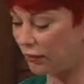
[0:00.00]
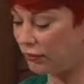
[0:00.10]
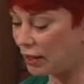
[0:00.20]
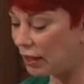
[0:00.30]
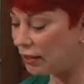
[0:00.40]
of
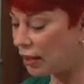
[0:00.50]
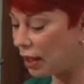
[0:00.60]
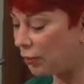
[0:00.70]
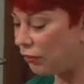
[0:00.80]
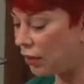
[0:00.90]
skin
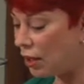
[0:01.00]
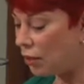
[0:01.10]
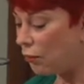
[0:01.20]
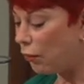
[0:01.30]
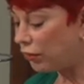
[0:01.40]
types
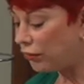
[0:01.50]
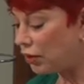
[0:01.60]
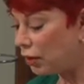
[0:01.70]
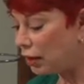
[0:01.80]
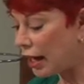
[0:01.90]
will
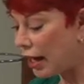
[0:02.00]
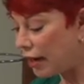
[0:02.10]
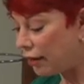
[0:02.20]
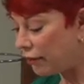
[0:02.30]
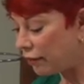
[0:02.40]
still
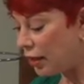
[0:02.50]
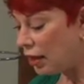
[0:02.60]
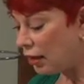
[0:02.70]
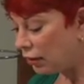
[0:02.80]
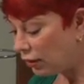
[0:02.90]
have
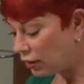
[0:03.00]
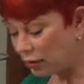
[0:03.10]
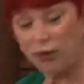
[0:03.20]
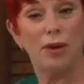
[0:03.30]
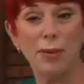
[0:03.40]

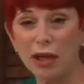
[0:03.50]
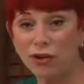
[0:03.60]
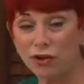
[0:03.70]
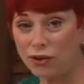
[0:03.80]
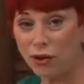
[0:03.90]

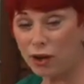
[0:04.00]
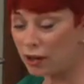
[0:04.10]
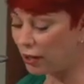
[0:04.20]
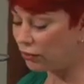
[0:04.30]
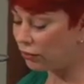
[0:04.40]
sebaceous oil
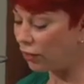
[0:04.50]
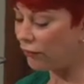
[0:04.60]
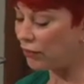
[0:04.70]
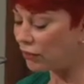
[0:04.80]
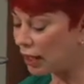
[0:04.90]
on the
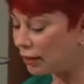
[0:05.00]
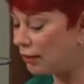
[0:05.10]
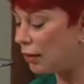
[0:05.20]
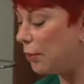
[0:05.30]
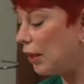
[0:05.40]
surface. And
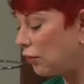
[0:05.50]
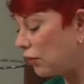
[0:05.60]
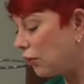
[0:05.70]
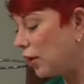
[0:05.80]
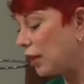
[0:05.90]

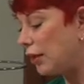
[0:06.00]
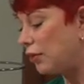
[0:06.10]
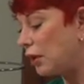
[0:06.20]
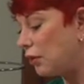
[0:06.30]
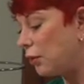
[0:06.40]
sebaceous oil as
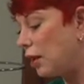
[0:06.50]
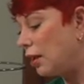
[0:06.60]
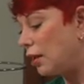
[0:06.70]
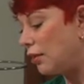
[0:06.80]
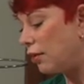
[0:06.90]
an
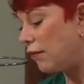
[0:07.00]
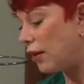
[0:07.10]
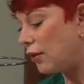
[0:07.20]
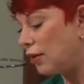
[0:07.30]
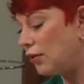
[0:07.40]
ingredient is a
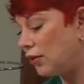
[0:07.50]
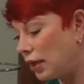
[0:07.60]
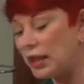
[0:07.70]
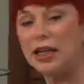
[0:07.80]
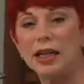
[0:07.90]
very
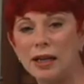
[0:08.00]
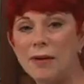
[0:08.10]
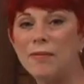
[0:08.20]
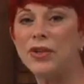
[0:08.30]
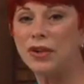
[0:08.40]
sticky
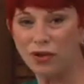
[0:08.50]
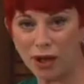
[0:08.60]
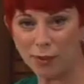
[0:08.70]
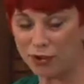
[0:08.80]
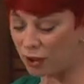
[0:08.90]

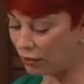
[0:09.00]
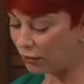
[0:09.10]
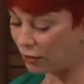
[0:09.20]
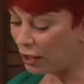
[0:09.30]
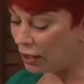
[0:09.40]

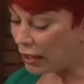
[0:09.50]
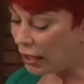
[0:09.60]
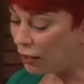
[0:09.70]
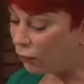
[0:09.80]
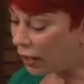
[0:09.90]
substance.
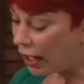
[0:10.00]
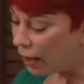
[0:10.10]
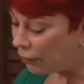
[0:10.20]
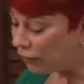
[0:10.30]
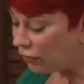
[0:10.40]
And what
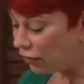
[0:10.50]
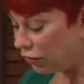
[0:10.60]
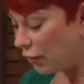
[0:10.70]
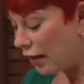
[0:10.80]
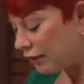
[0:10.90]
happens is
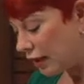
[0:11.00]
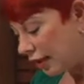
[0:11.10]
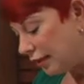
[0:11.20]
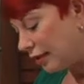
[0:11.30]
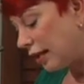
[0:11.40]
you have
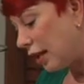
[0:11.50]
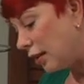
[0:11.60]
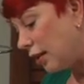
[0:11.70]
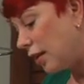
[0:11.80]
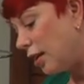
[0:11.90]
dead
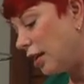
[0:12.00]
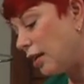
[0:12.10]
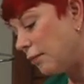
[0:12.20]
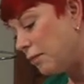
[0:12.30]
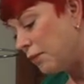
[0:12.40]
skin
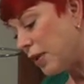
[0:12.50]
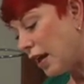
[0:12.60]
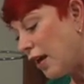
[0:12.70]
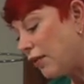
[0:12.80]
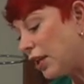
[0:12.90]
and
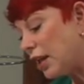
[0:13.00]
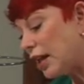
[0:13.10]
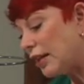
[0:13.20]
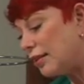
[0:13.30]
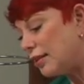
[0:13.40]
everything
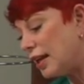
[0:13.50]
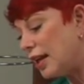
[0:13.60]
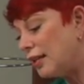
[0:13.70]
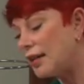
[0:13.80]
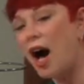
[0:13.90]
that
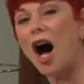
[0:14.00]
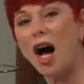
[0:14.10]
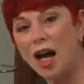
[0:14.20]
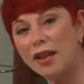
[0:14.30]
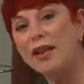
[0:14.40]
stays
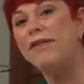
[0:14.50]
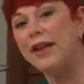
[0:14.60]
on the